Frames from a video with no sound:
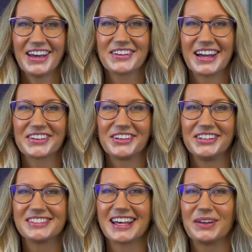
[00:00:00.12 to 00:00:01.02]
Hello Cloud
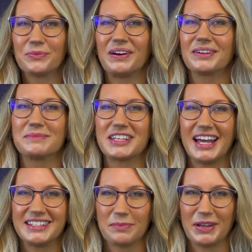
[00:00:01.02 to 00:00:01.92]
Gurus and welcome to
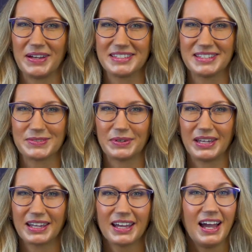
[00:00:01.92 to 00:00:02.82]
A W S This
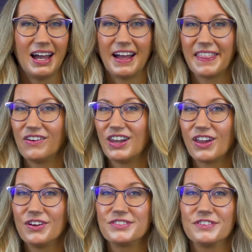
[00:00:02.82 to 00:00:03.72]
Week. And there are
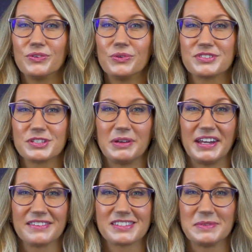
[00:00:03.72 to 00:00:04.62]
loads of awesome
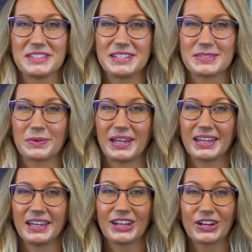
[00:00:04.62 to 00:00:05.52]
announcements this
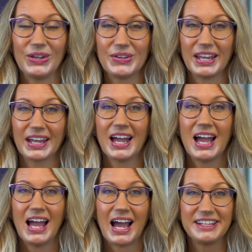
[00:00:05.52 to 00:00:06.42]
week, including
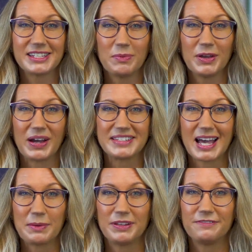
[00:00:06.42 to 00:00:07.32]
A W S
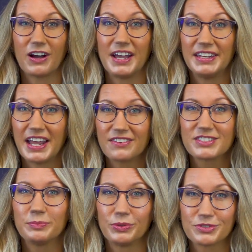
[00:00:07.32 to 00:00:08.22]
Amplify now
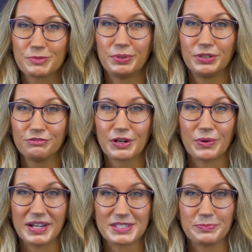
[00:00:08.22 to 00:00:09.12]
supports pull
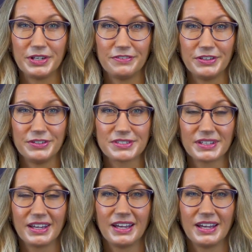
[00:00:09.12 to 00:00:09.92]
request previews,